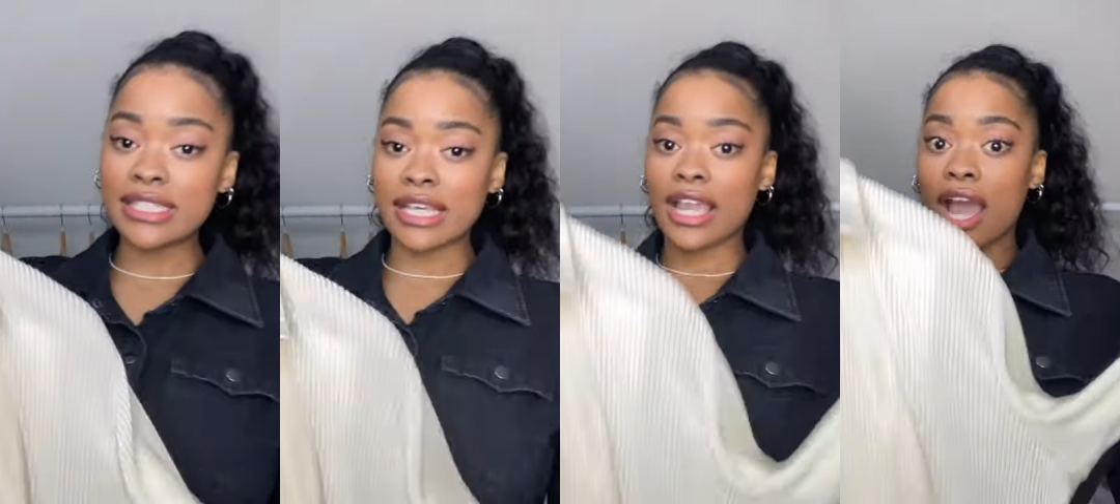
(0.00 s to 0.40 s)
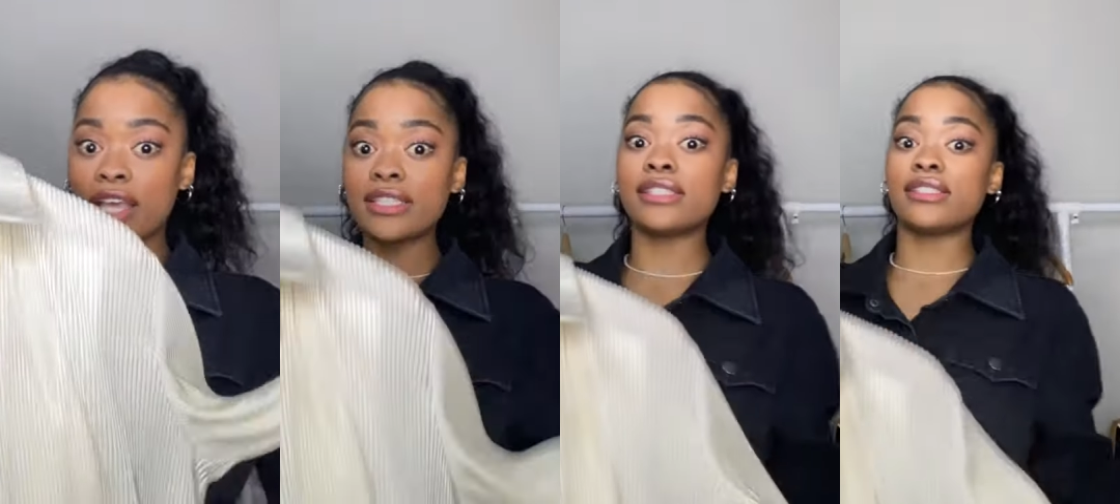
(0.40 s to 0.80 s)
Like, I
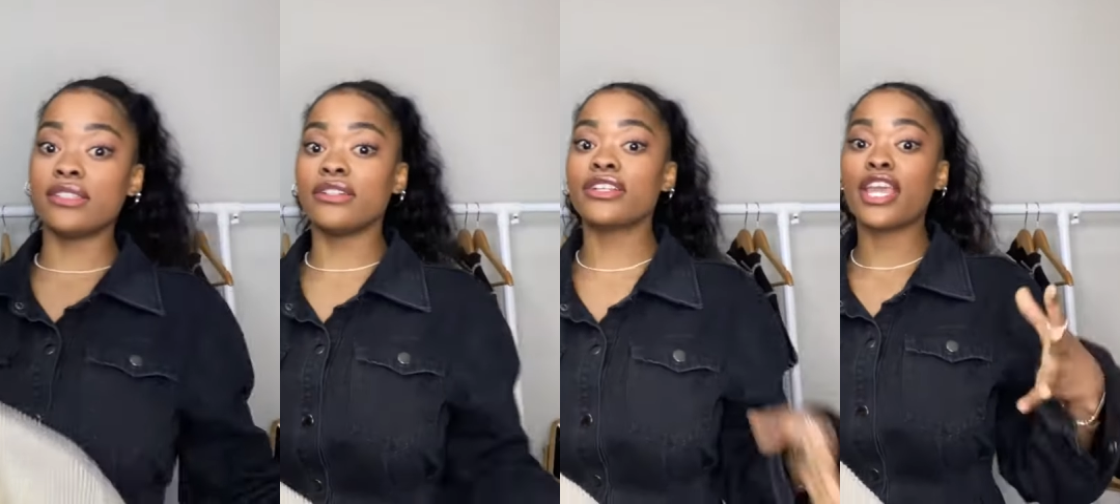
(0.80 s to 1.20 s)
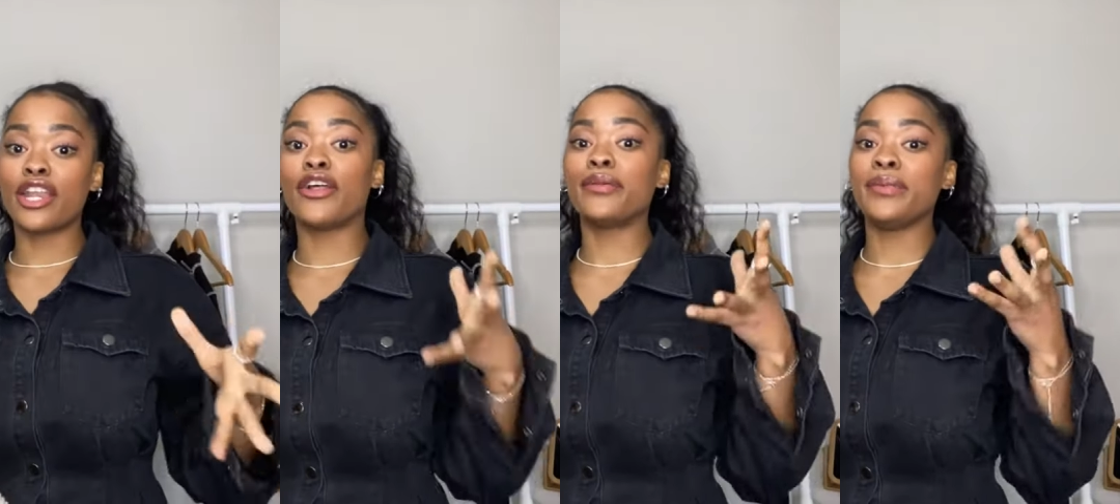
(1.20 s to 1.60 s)
still
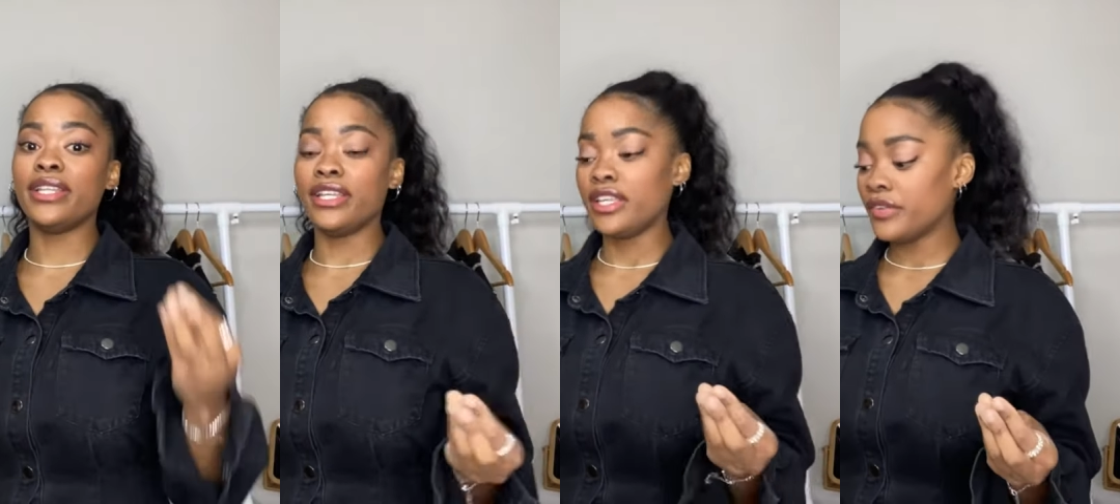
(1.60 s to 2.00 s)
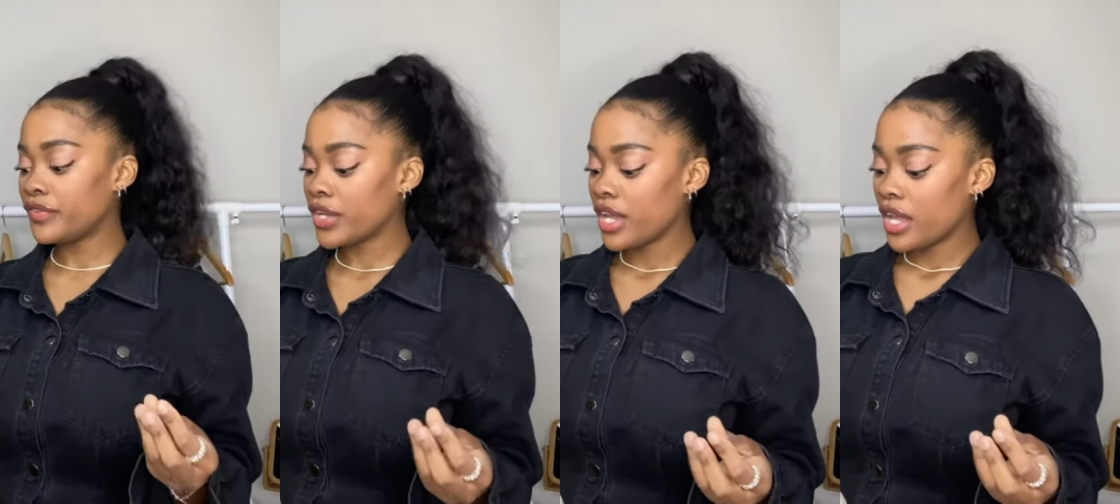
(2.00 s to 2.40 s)
cannot believe
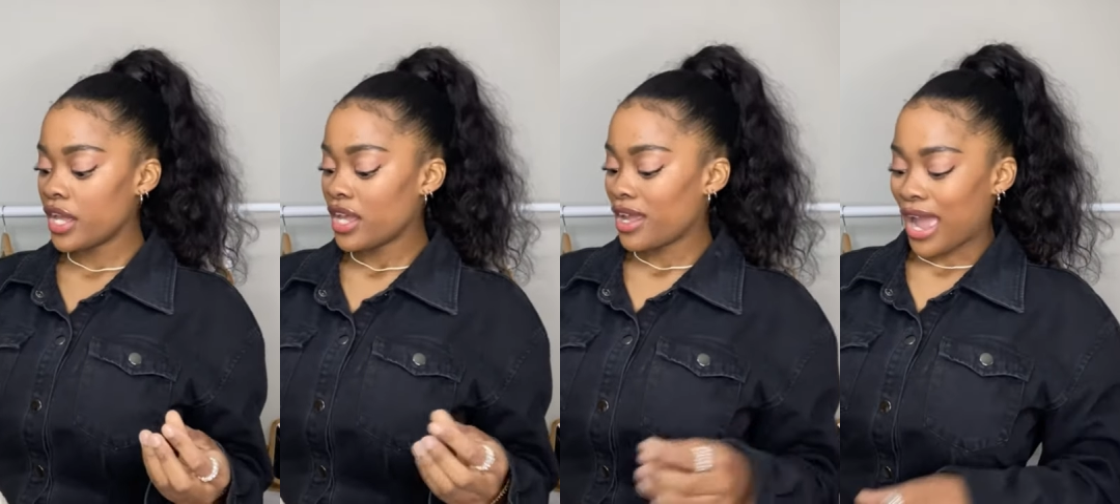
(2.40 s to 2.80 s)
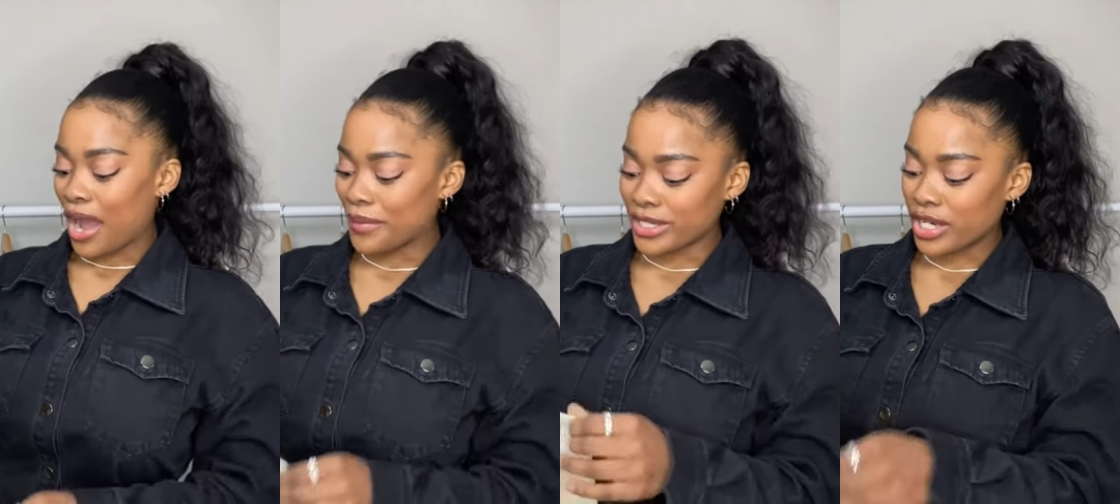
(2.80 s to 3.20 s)
how
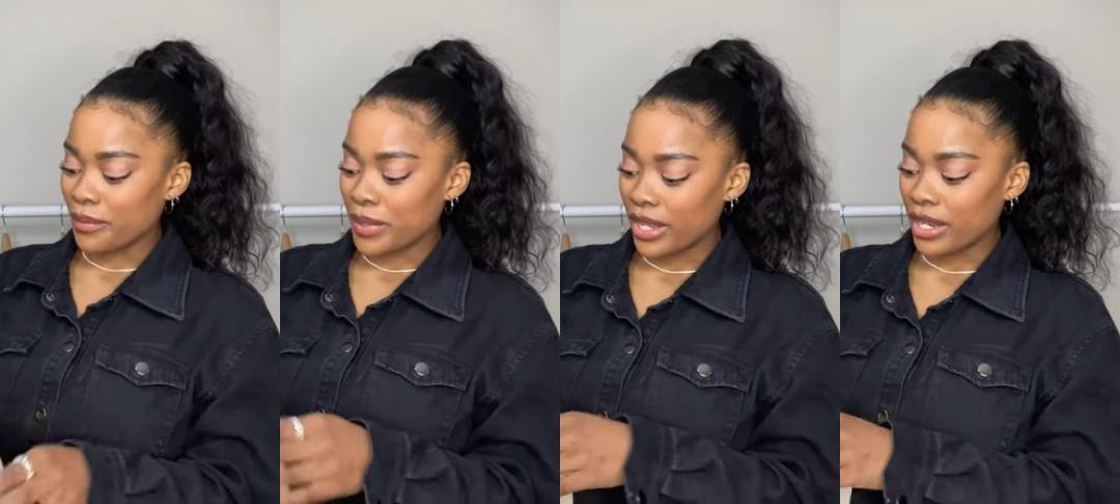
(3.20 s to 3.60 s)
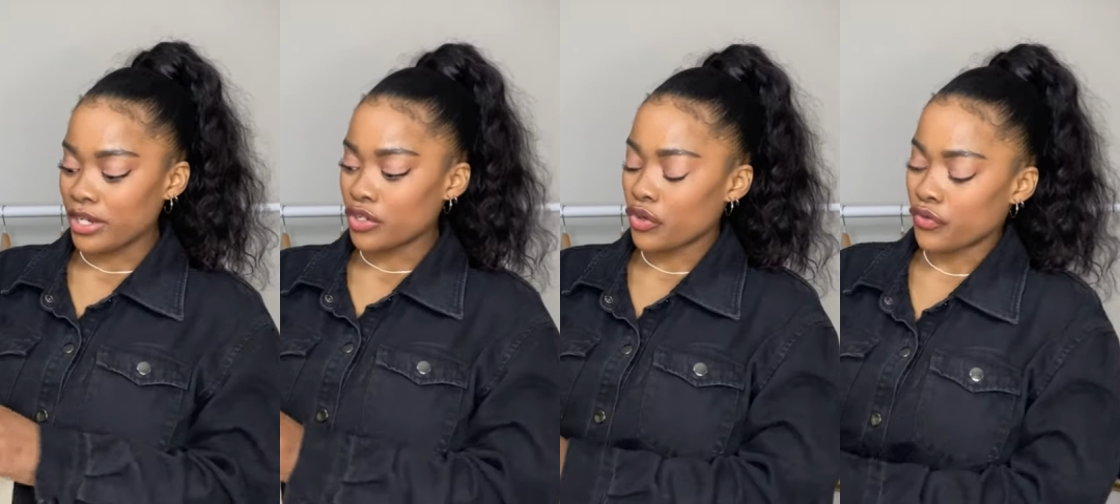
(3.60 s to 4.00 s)
much I
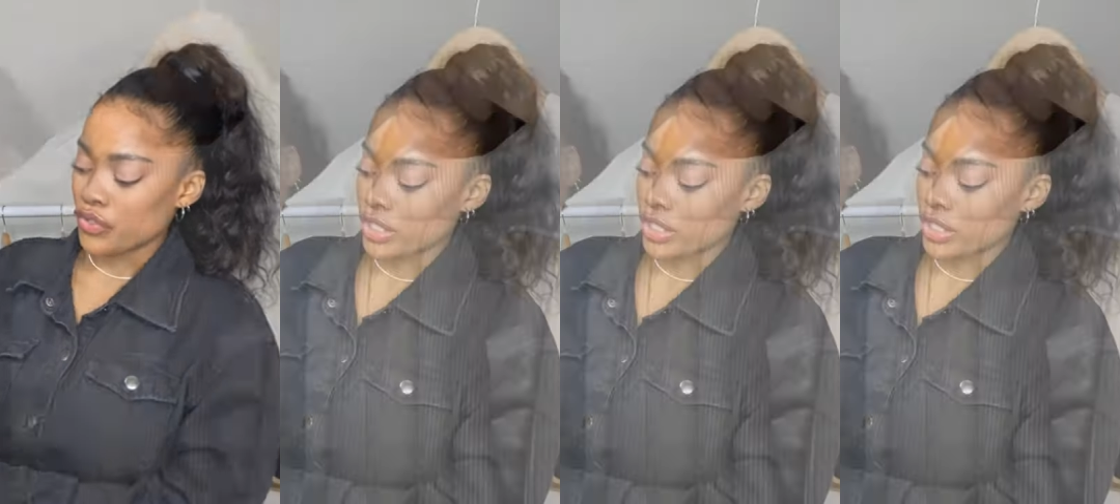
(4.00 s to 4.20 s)
paid for this.